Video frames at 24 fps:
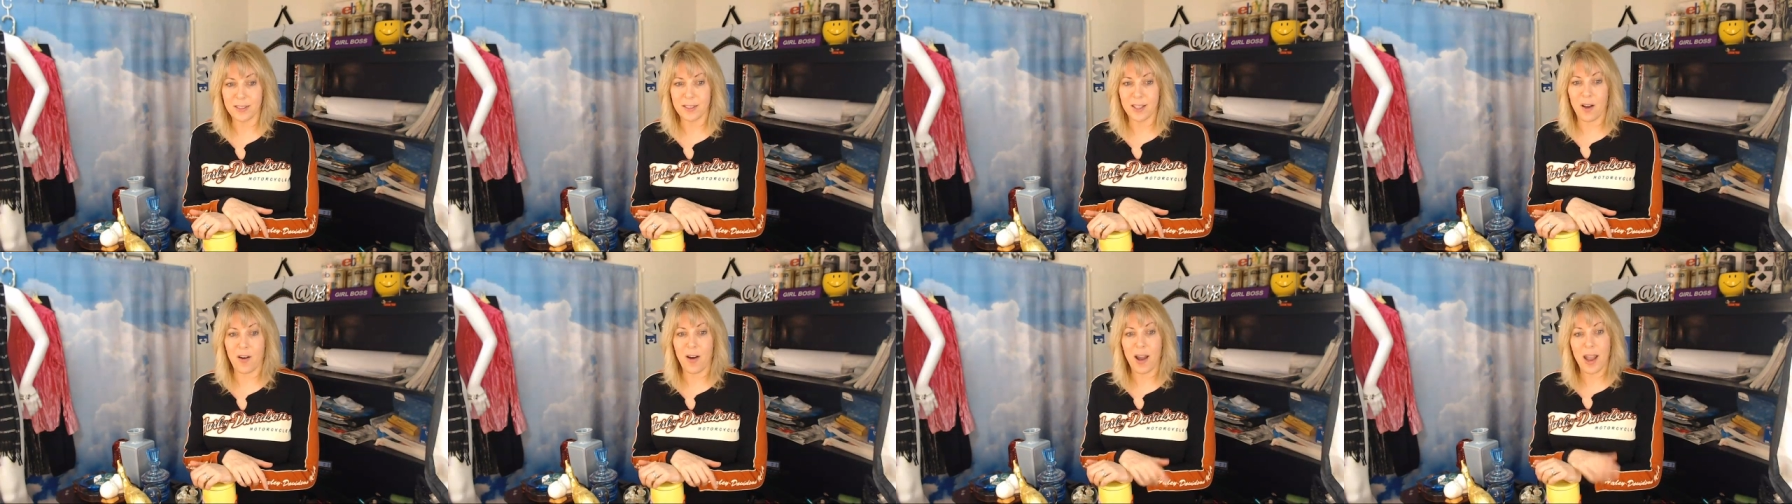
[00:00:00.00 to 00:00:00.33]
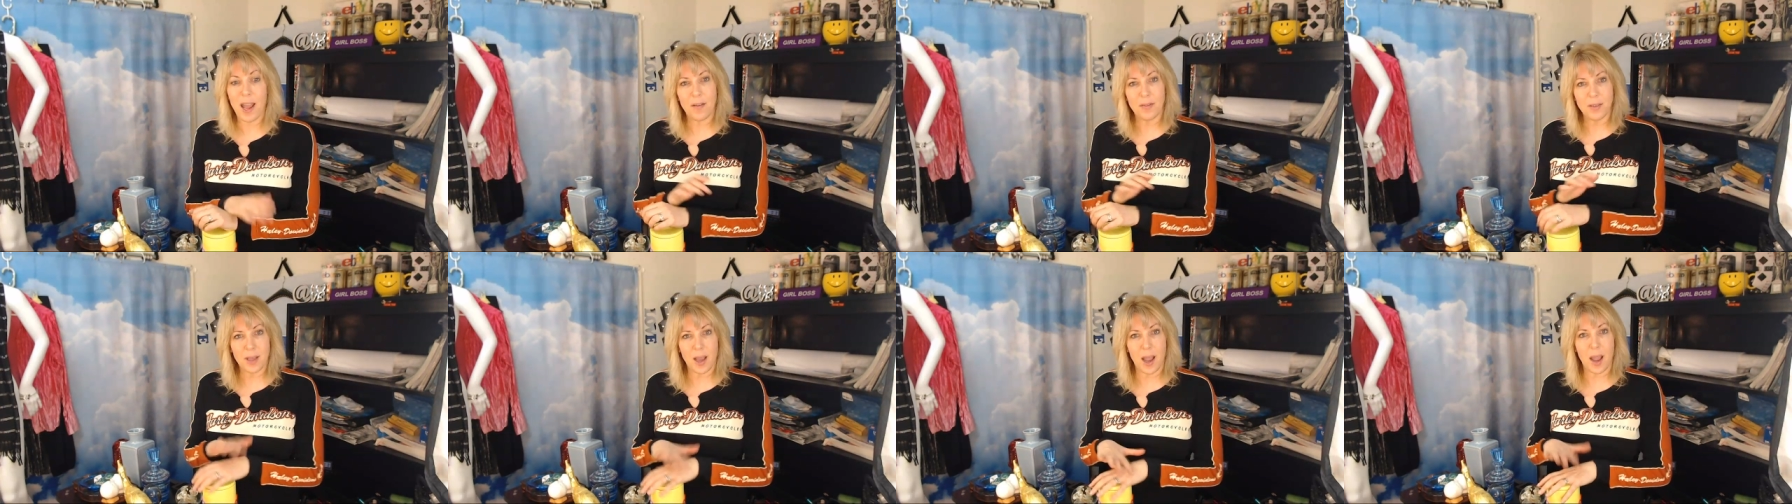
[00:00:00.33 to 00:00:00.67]
so I
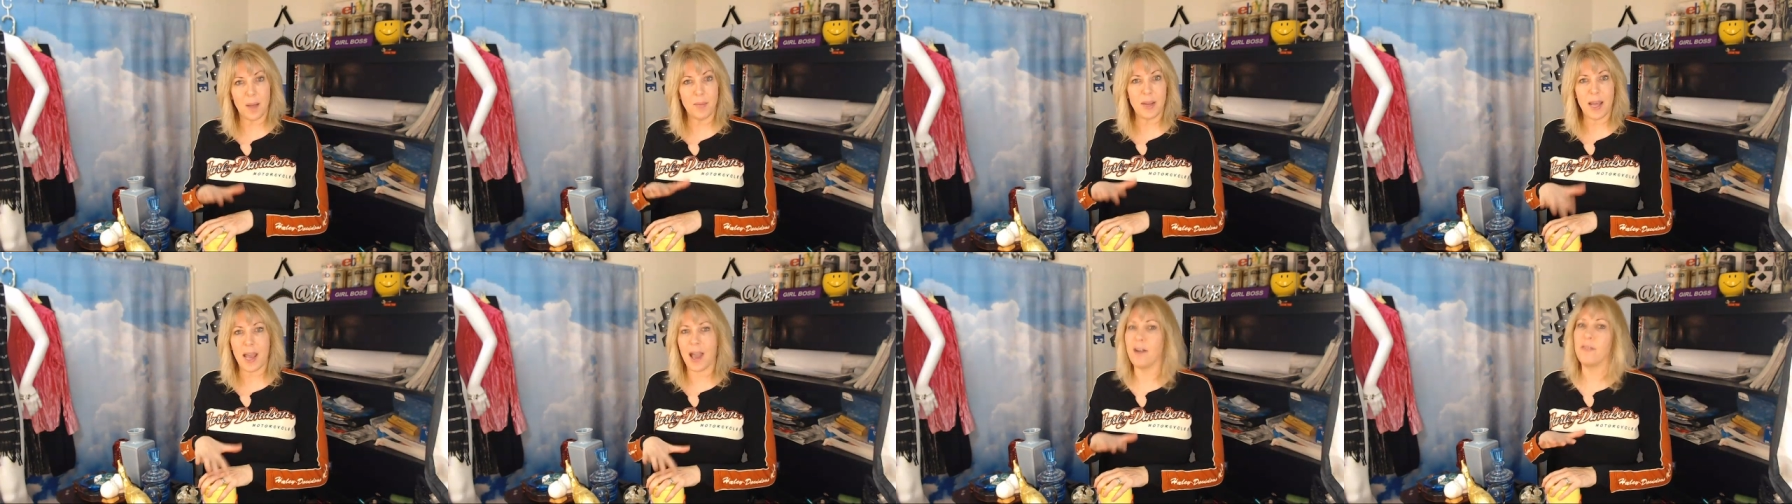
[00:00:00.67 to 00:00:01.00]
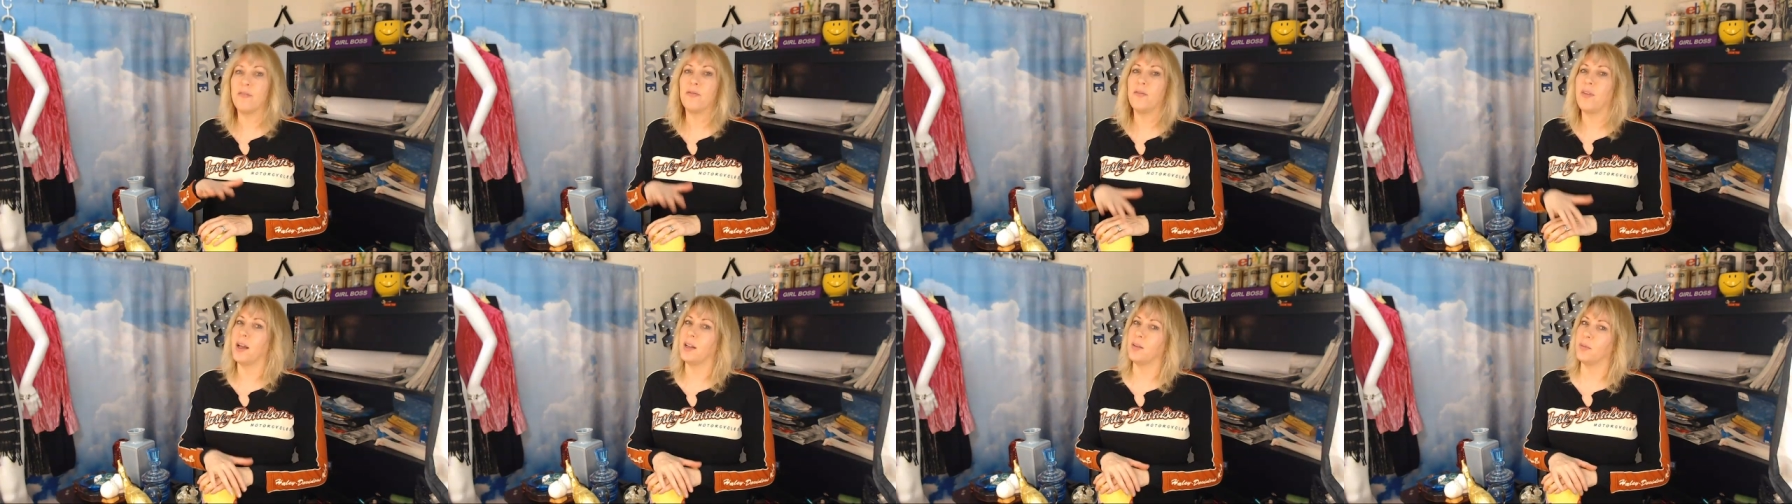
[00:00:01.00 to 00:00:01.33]
have time to
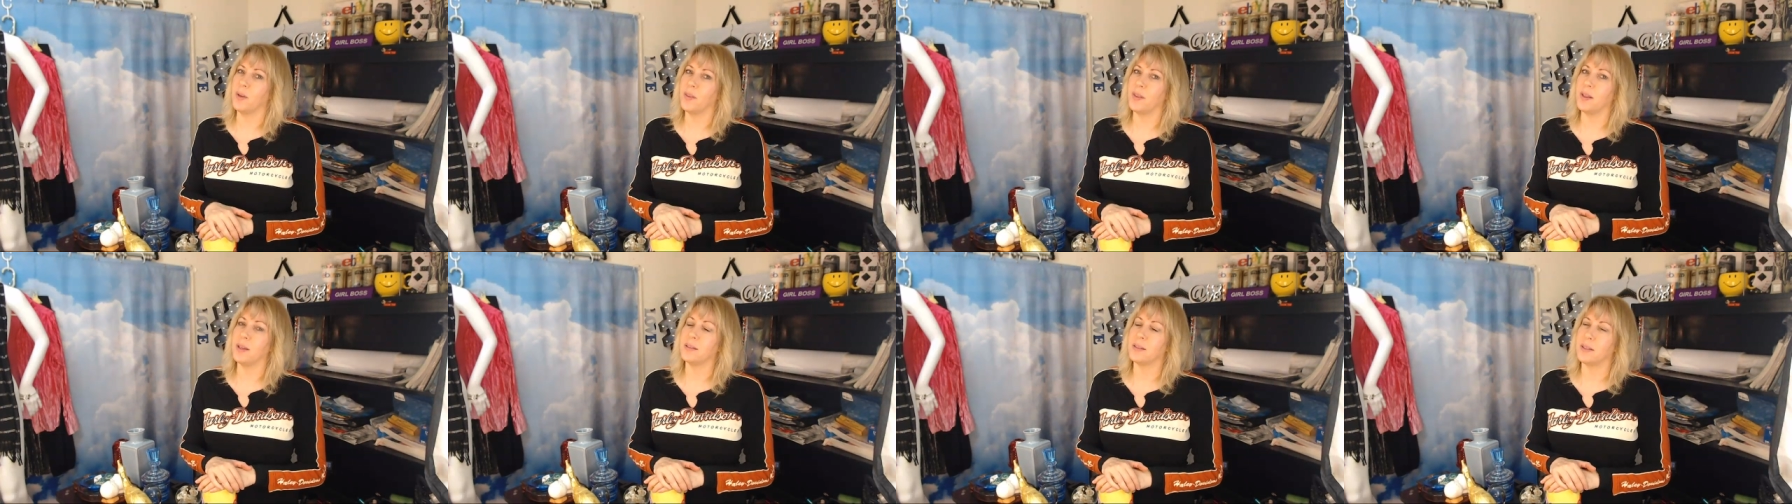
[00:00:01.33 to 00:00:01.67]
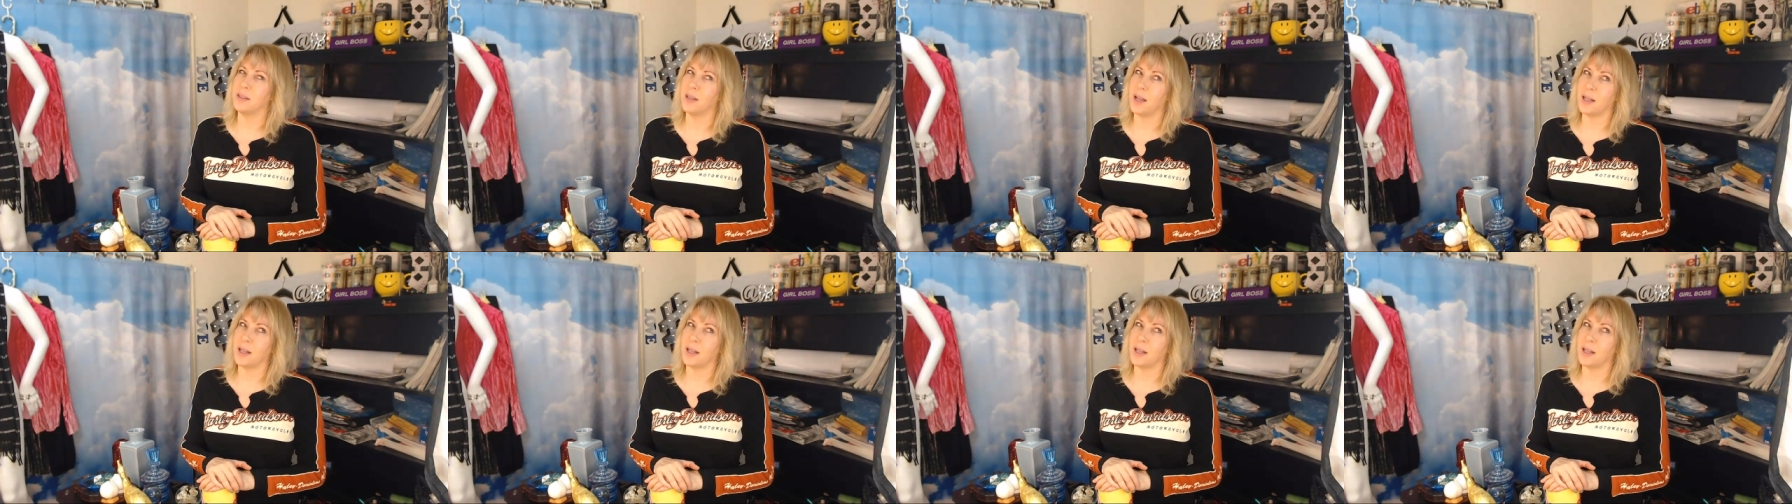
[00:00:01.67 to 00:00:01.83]
have fun with this,